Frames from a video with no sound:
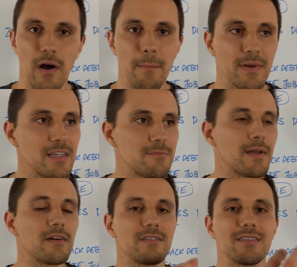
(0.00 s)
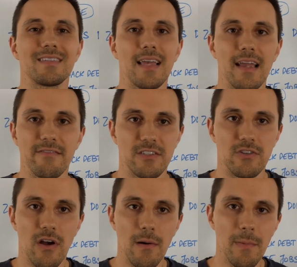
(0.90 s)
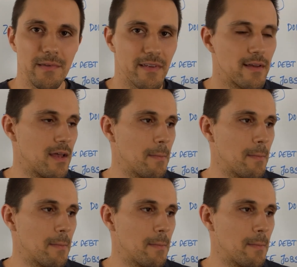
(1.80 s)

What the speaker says: companies because it saves jobs.